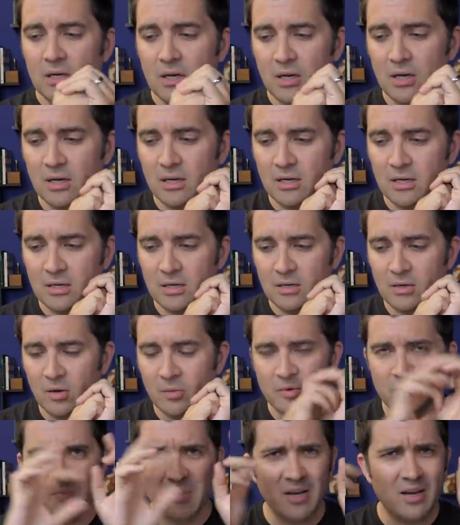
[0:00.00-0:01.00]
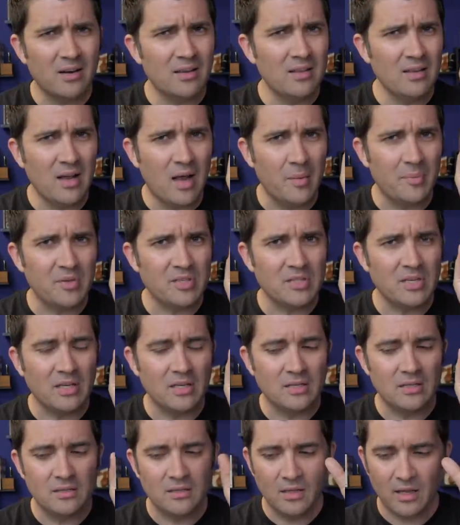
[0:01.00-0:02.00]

Uh, almost be kind of the opposite.